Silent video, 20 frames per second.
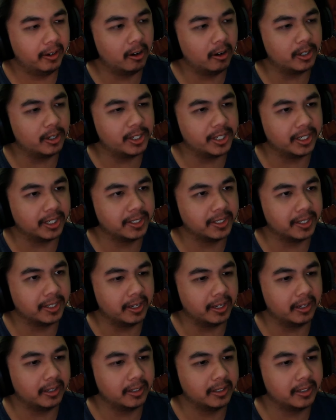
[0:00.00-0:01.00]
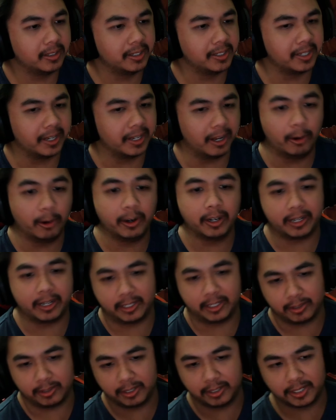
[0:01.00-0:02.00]
artistic. Okay,
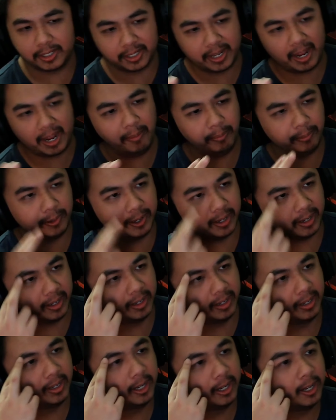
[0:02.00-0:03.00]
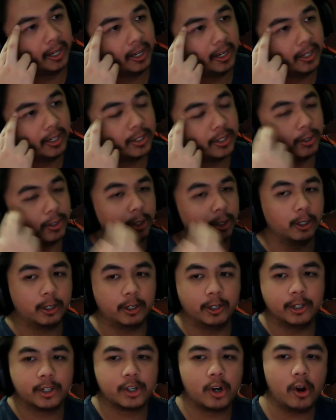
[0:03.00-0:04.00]
so this is gameplay. So you're
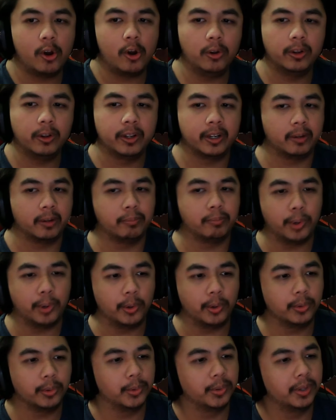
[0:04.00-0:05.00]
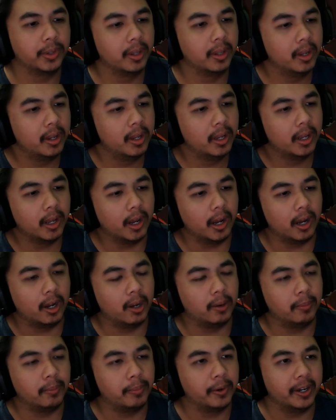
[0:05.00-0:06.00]
controlling both,
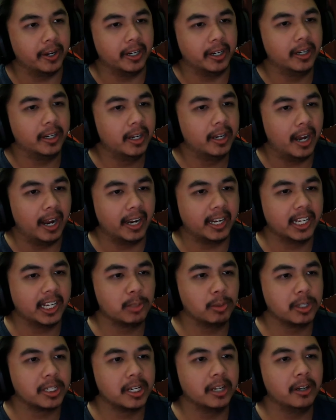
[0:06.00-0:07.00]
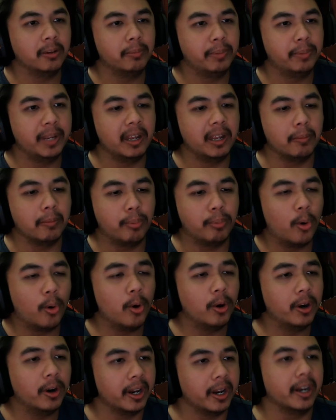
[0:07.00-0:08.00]
but I guess what's gonna be
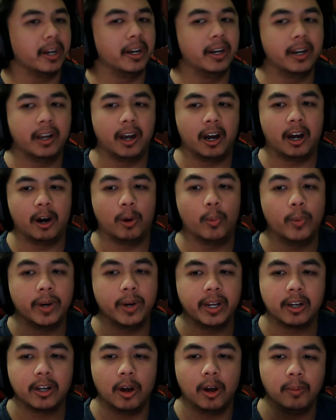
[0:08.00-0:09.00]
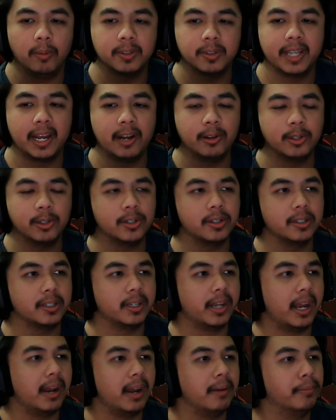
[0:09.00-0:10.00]
important when it comes down to this
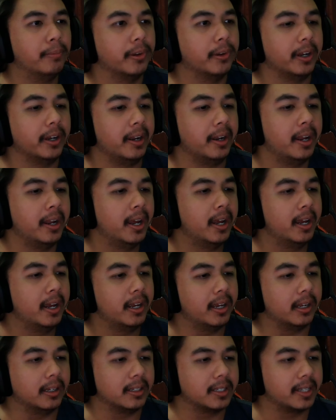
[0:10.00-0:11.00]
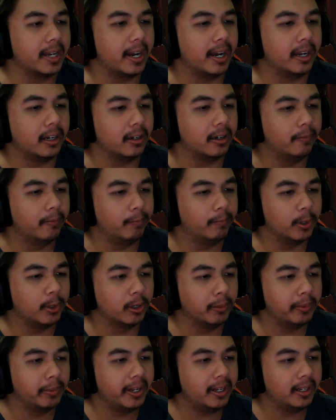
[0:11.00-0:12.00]
gameplay is that you're
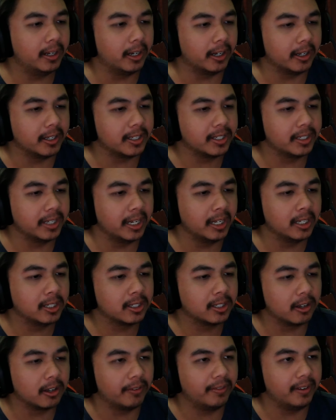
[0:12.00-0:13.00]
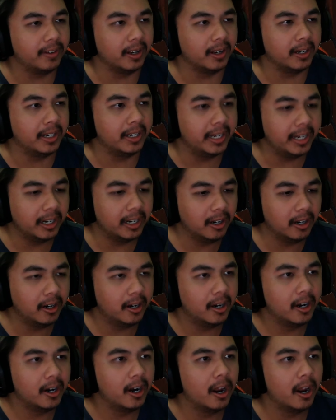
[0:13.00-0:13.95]
gonna be seeing stuff in here,